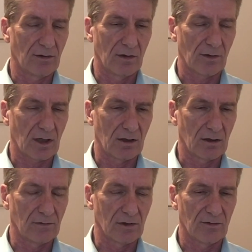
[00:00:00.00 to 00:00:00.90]
the current
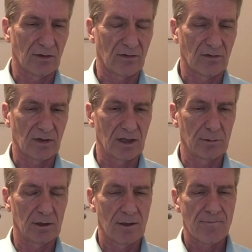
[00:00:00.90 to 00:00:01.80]
level is not
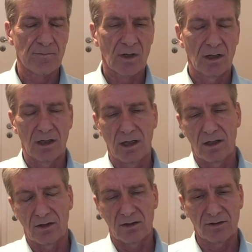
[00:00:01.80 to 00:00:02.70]
sustainable.
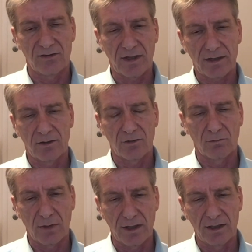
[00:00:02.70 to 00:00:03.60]
And second, you
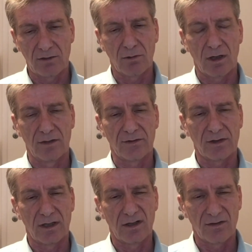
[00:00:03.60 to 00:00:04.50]
may equalize it,
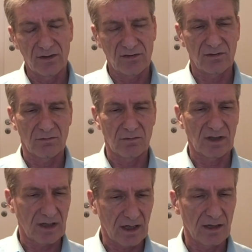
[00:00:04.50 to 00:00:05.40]
and this
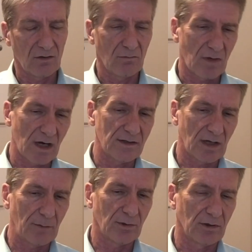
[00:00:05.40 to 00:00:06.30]
can or might
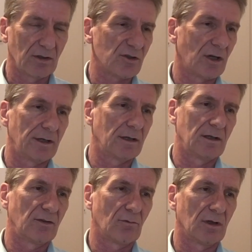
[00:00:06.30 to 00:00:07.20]
happen in China
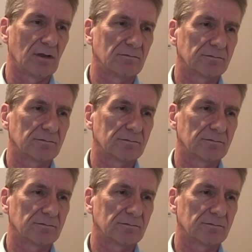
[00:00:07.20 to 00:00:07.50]
as well.